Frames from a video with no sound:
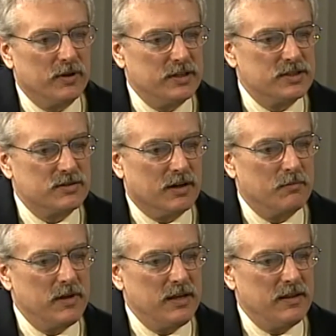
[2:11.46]
it struck
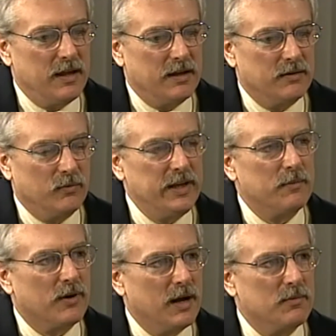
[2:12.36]
me that we
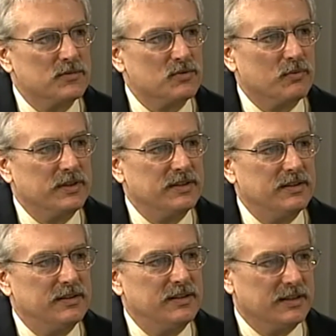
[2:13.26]
had problems when we
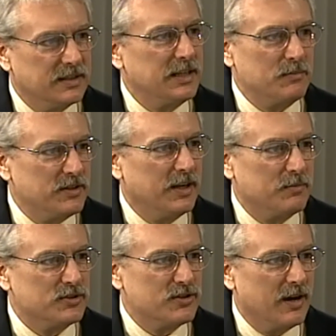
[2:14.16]
didn't keep the
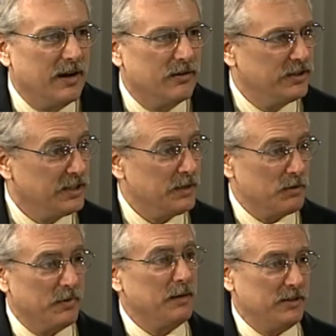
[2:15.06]
diapers dry, or didn't keep
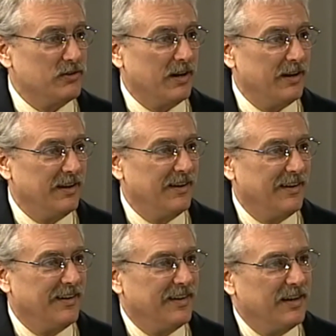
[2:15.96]
the baby dry.
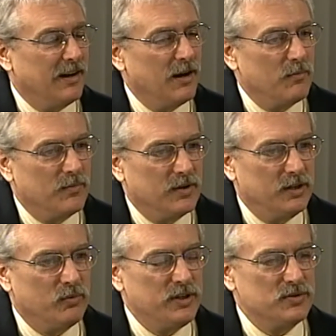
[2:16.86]

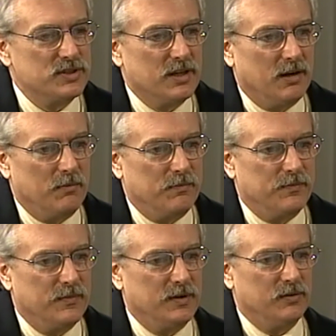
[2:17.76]
And we used,
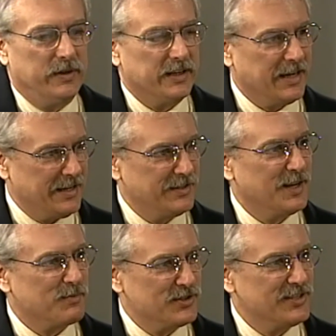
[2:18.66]
we had cotton
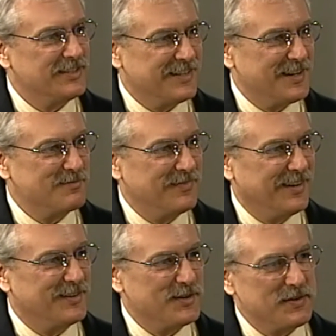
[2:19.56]
diapers at the time.
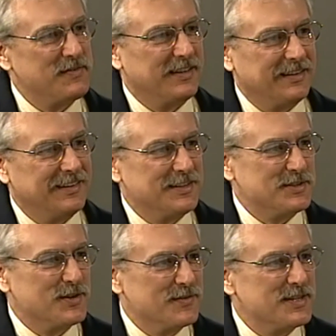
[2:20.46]
I don't know if you can get the
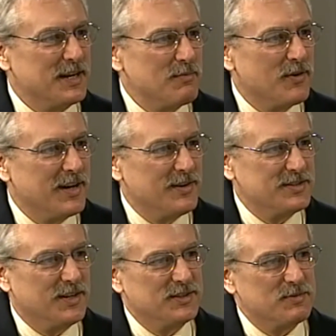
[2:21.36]
service anymore. Now
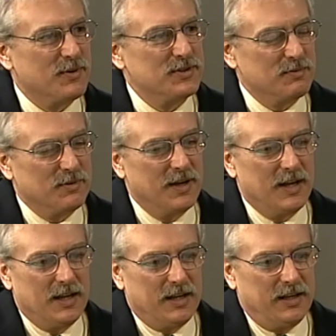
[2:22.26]
it's all disposable.
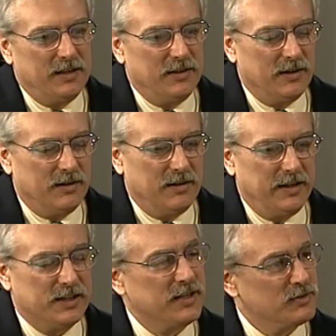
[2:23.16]
And
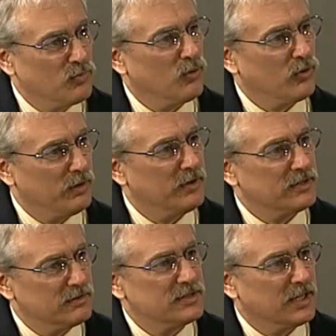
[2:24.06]
actually, I was more worried about
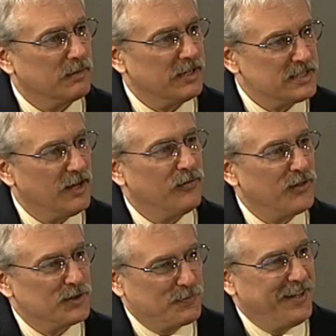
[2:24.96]
sticking myself
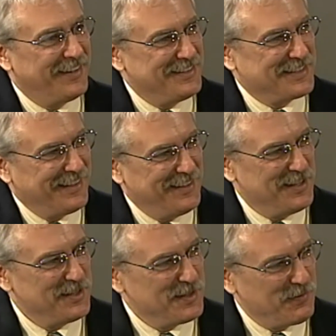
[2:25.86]
with those pins
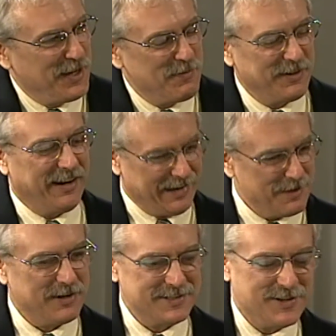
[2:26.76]
than the baby, and I
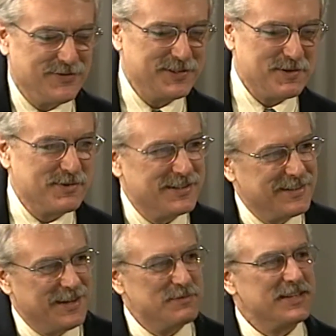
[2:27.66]
got myself a number of
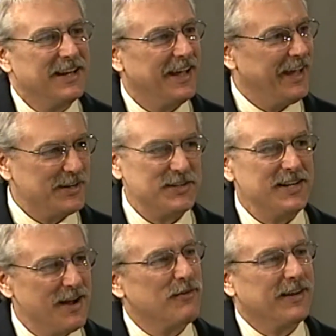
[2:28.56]
times. Actually,
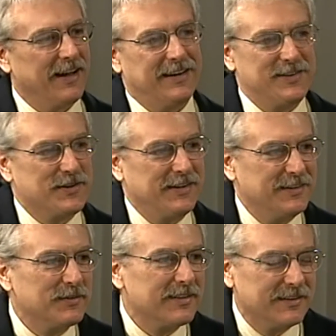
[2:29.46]
never got either
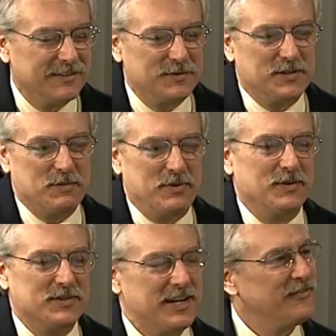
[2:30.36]
kid with the
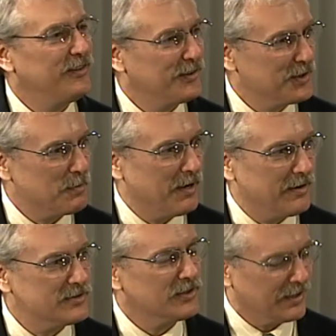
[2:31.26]
pin, which I feel good
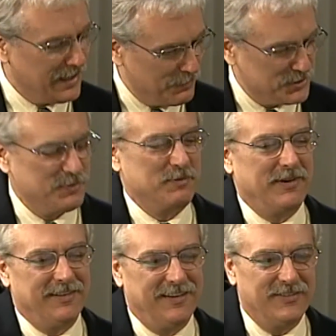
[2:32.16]
about. It's an accomplishment in
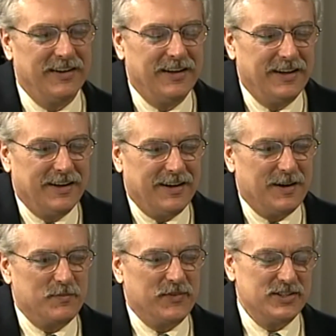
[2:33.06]
my life. They